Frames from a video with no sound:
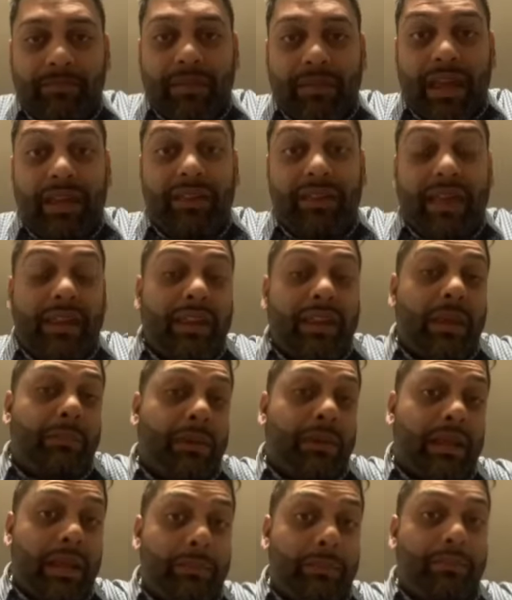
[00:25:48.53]
and then they
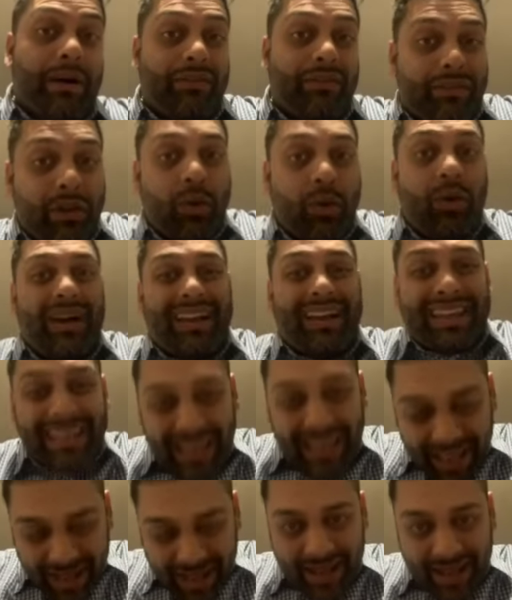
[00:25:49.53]
play Buffalo
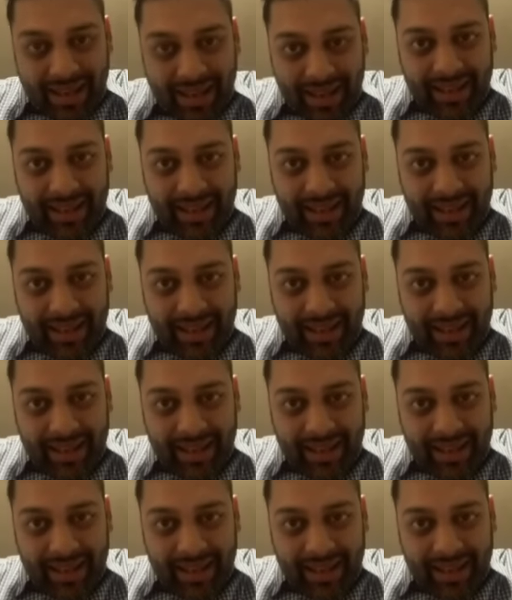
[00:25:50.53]
again